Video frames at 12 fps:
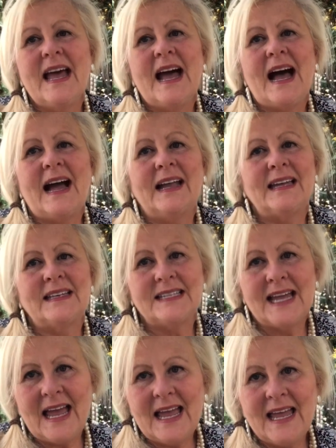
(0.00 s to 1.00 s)
I can
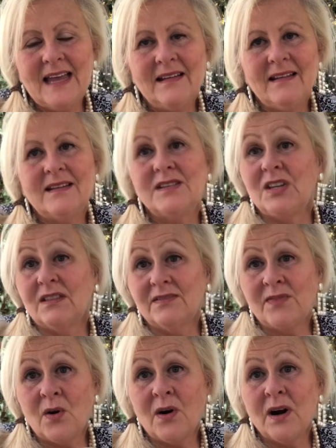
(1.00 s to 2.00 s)
take to the
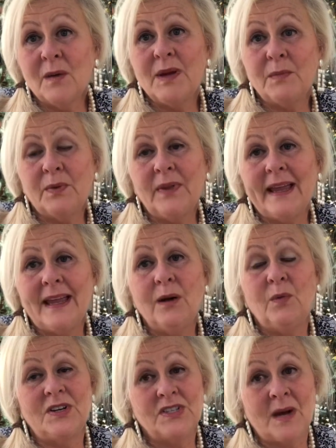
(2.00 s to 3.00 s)
farm and
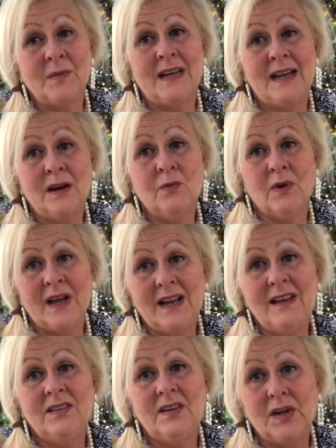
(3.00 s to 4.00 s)
plant, which I'm getting
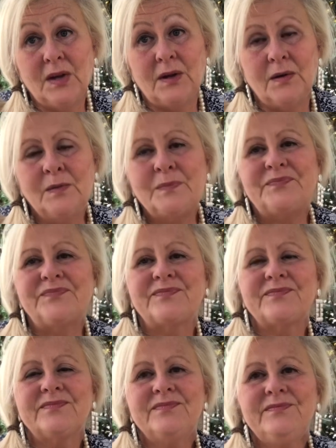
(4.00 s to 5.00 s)
ready to do.
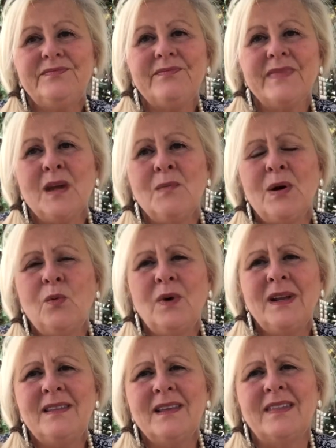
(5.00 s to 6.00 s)
But
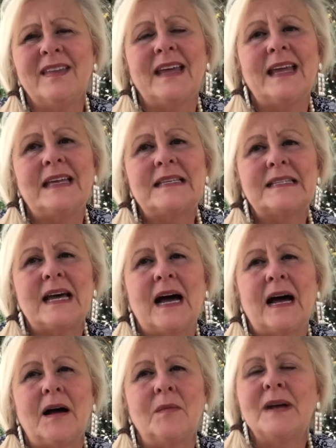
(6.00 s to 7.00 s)
one of the things
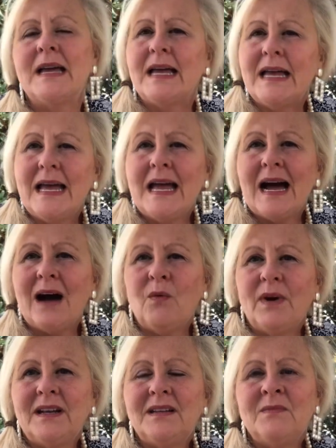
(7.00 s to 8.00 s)
I
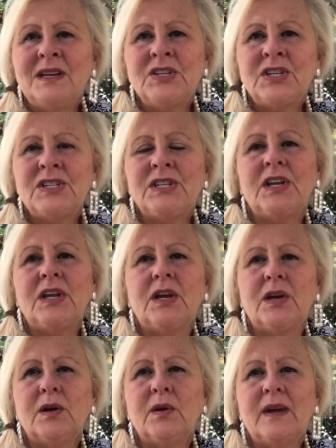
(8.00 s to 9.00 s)
wanted to mention to
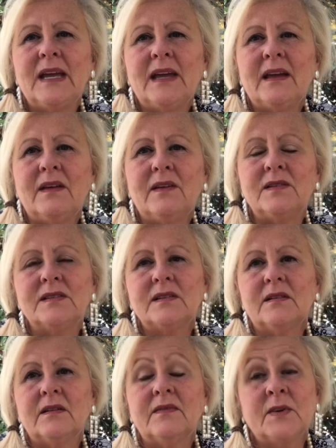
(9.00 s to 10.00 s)
you is,
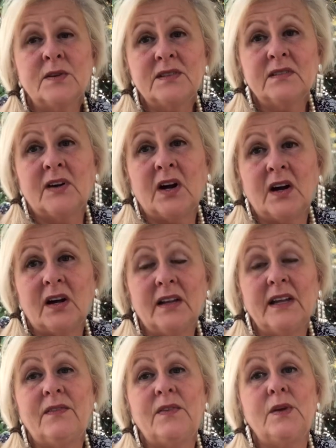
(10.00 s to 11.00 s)
first of all,
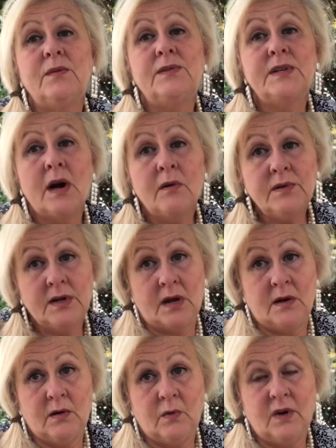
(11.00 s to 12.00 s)
if you don't
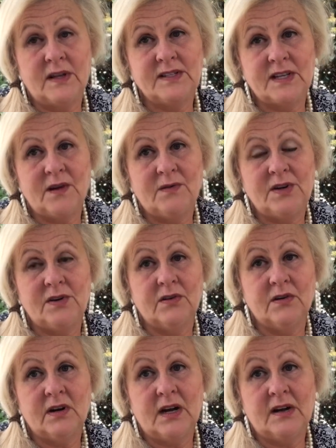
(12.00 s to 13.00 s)
know what zone
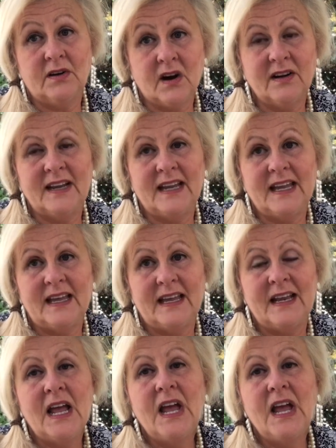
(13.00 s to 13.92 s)
you're gardening in,